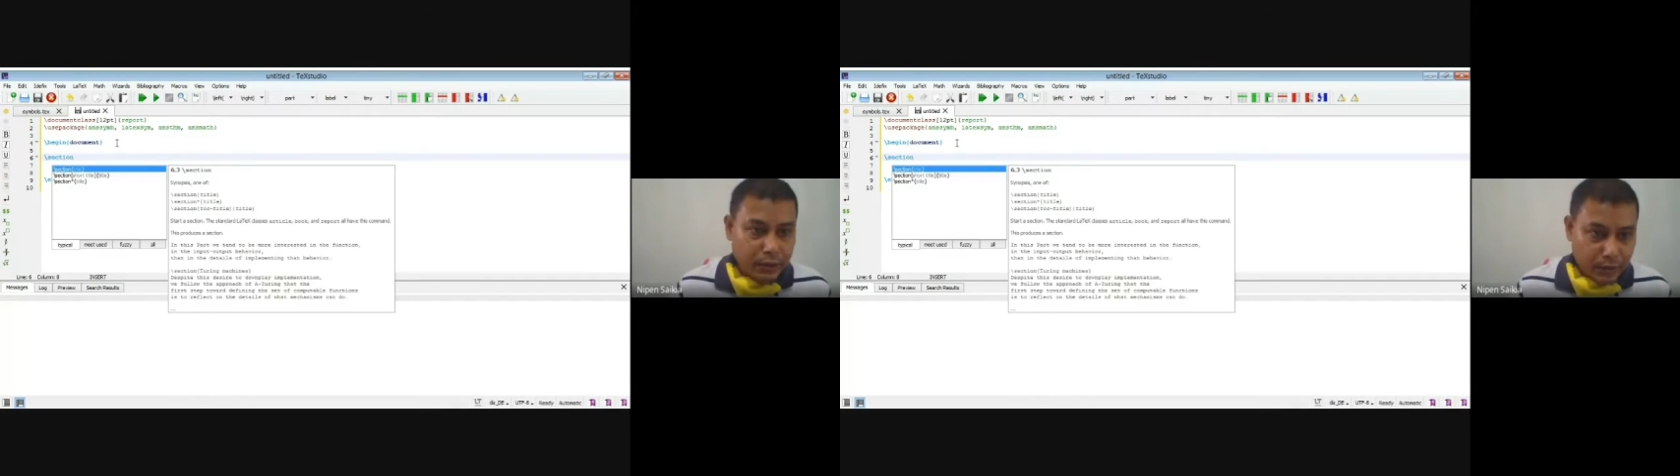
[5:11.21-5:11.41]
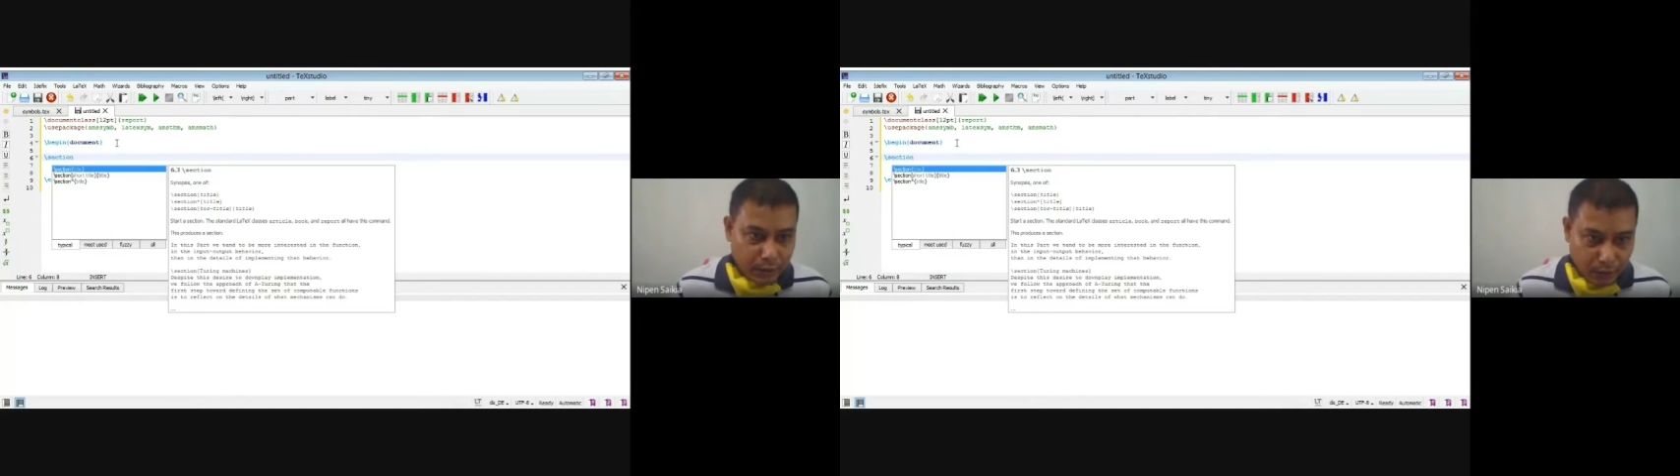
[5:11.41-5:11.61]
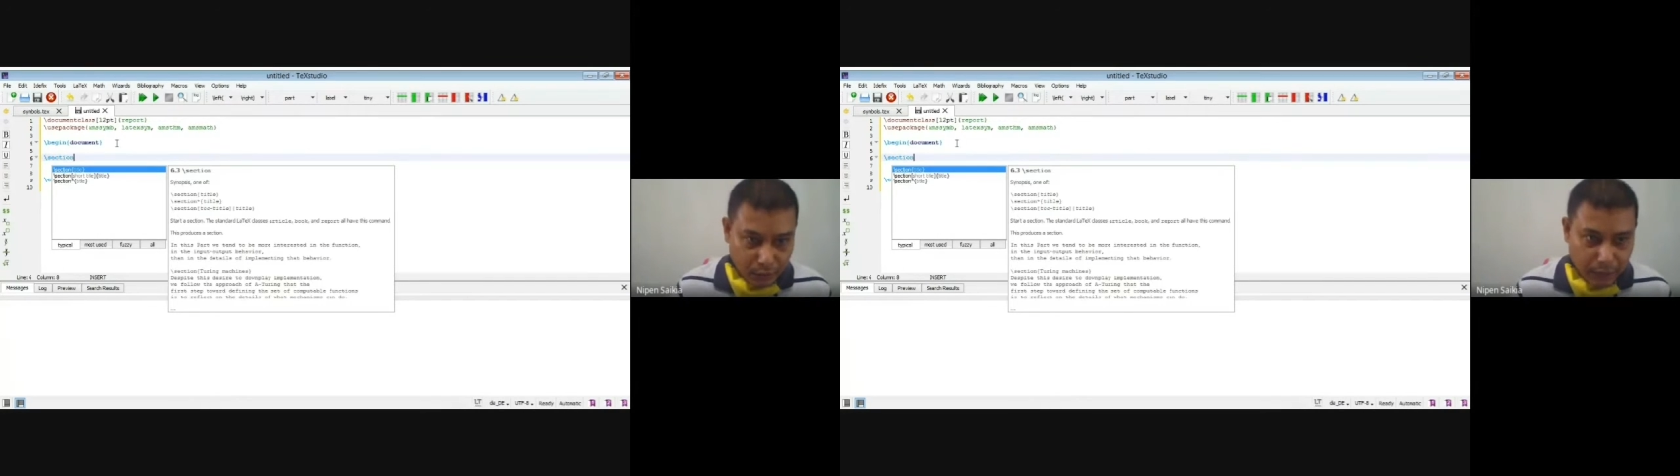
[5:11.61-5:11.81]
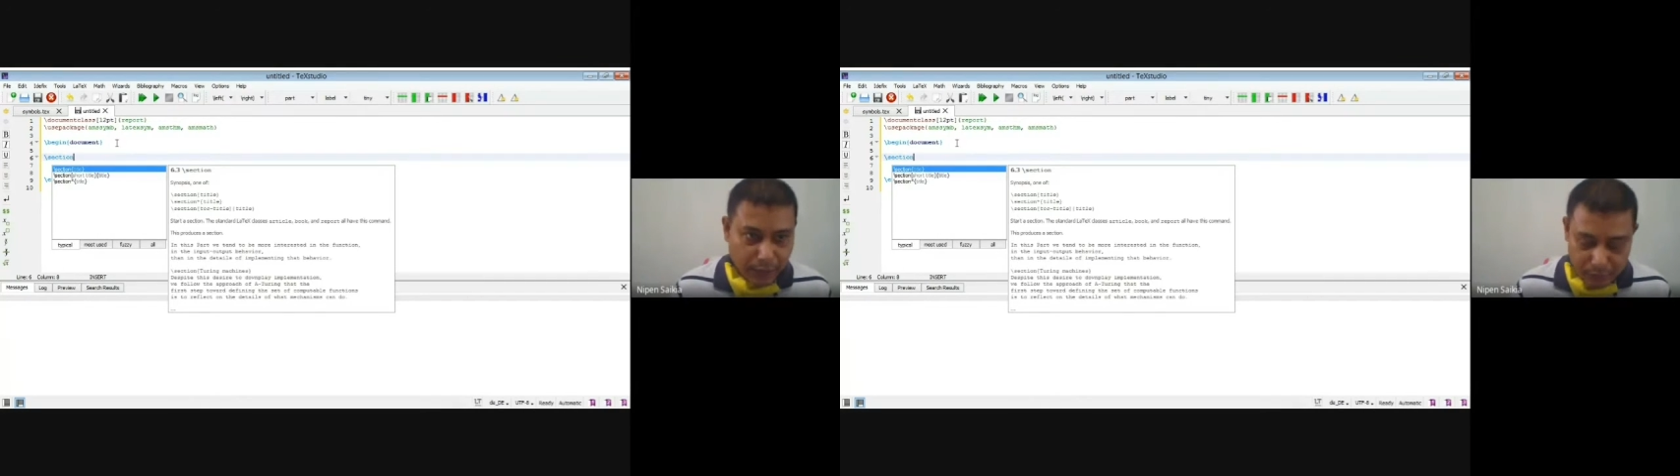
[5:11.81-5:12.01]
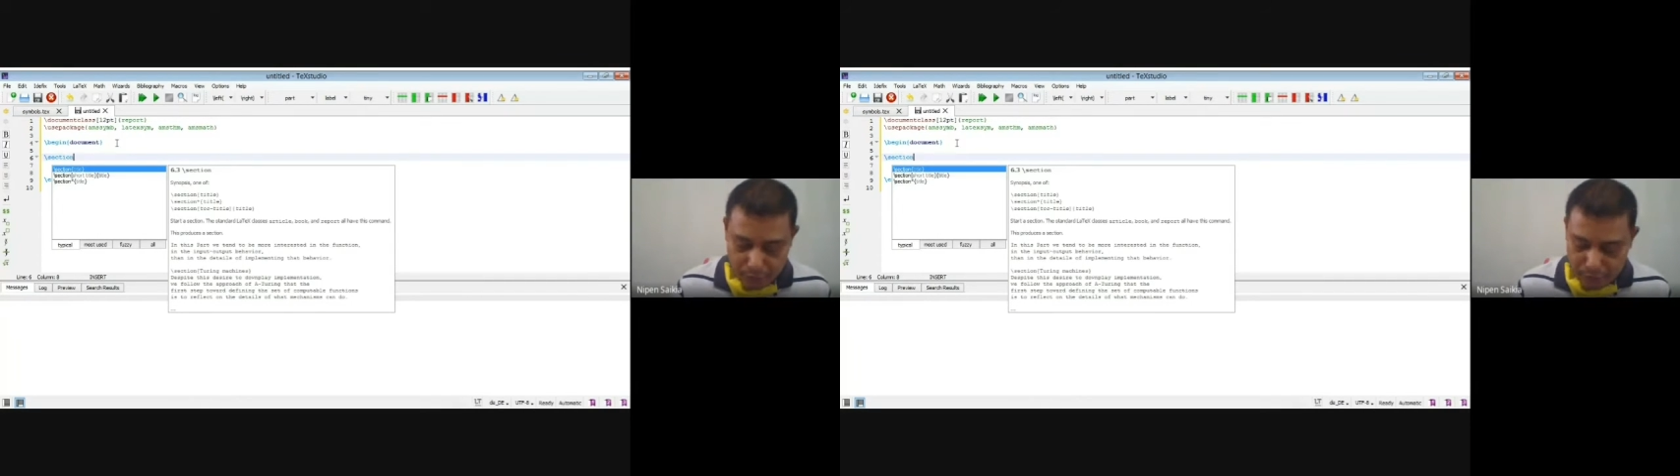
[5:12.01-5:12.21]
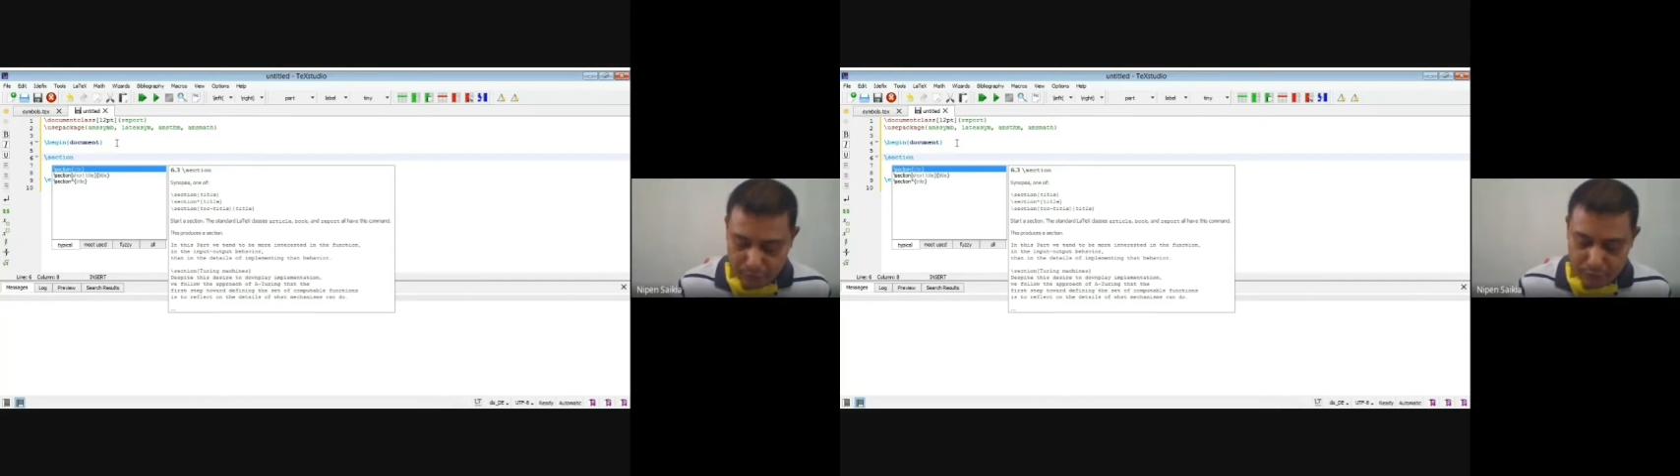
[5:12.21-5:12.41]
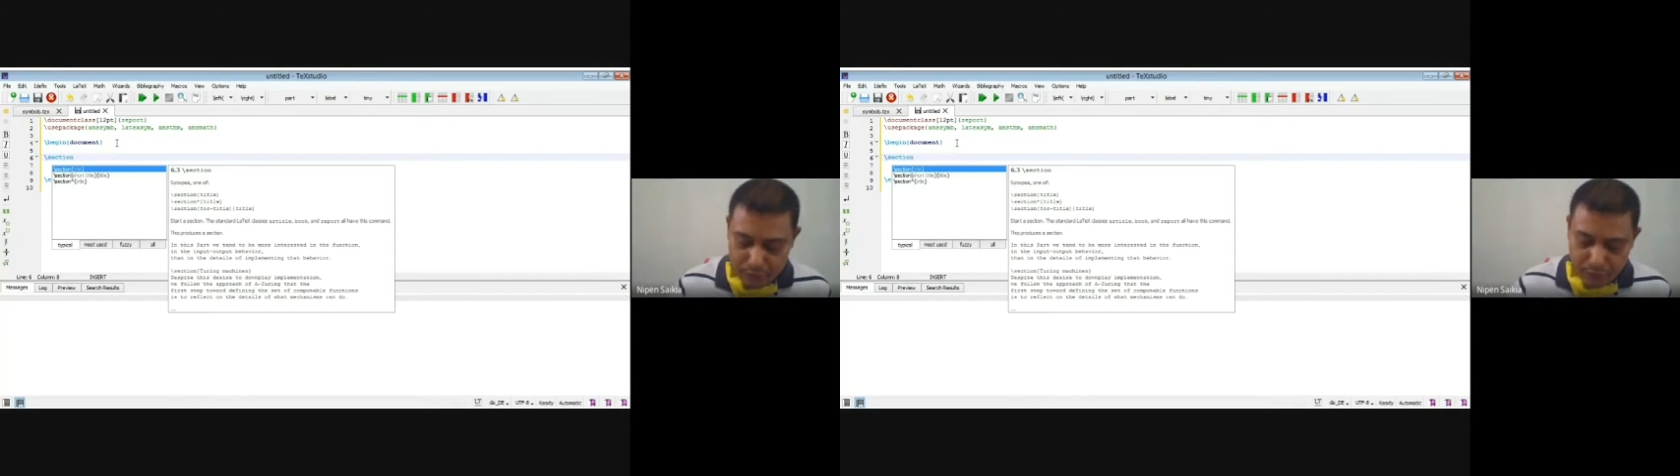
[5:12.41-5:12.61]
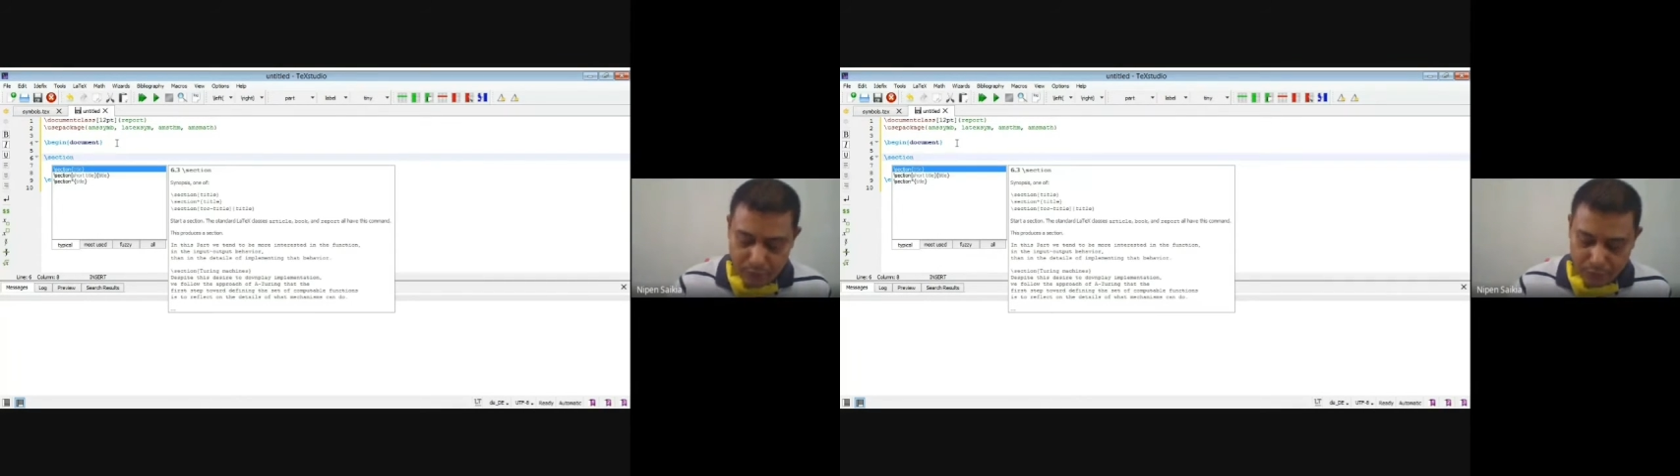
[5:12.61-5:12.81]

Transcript: or letters. So I